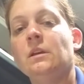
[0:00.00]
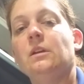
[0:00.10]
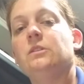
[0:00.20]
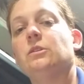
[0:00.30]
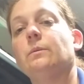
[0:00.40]

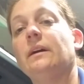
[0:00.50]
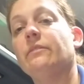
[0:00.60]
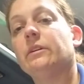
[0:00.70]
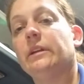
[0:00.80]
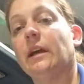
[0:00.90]
So I've
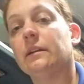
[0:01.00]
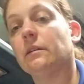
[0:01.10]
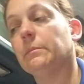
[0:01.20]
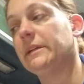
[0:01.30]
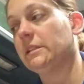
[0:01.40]
already gotten all
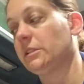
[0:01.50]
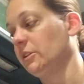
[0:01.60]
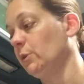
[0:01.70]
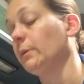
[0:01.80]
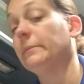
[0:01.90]
my necessary
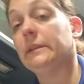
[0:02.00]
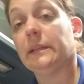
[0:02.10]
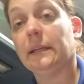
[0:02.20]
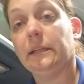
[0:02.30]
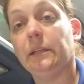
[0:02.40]
equipment
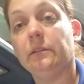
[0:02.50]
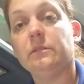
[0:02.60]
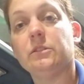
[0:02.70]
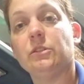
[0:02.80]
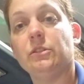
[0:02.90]
that I need
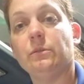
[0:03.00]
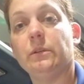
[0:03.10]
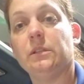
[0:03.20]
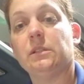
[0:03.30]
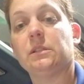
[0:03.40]
to do
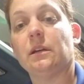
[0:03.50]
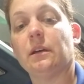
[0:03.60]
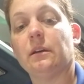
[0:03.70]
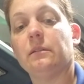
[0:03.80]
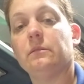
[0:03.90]
his,
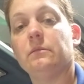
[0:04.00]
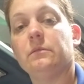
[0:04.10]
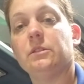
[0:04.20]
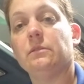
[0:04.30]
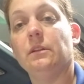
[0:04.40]

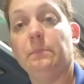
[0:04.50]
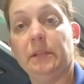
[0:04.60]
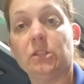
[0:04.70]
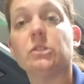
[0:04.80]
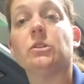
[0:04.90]
to
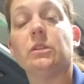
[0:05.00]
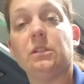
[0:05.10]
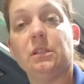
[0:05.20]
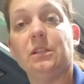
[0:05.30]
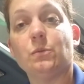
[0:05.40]
administer
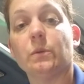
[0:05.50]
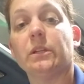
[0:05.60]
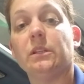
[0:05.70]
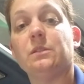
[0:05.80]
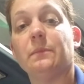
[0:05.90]
each one of
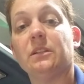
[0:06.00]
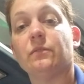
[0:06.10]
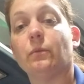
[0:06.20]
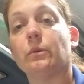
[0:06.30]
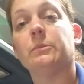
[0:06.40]
these meds
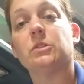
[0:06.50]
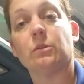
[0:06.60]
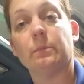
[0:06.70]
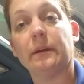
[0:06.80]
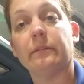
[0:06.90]
for him and show
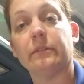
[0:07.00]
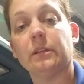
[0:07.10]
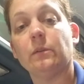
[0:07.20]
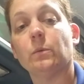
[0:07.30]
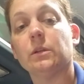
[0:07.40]
him how
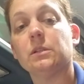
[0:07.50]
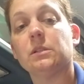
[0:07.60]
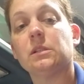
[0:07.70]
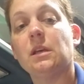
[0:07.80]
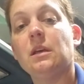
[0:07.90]
everything
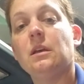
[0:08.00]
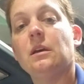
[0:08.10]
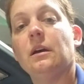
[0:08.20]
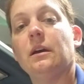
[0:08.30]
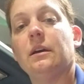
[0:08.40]
works.
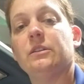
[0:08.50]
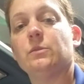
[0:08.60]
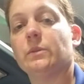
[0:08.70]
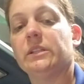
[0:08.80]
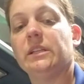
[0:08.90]
I just
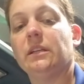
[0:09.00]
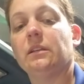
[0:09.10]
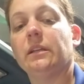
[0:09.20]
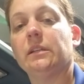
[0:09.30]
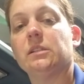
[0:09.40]
want to take a
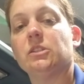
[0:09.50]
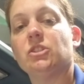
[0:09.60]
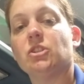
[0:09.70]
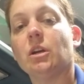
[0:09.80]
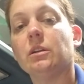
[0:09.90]
glance in his
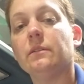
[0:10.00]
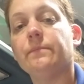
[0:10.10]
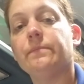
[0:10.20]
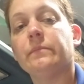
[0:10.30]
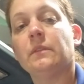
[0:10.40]
chart
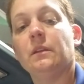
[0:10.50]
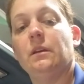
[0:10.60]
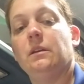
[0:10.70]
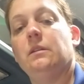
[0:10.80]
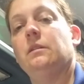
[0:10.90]

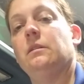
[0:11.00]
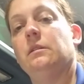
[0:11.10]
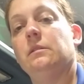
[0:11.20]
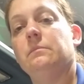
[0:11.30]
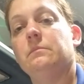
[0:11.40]

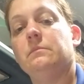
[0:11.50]
and